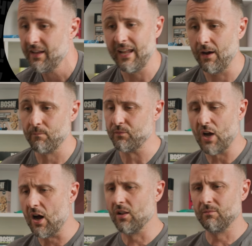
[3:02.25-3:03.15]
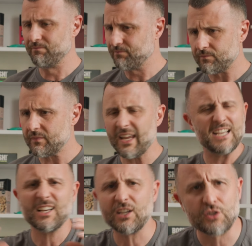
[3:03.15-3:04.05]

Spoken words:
Now, dal, it's like a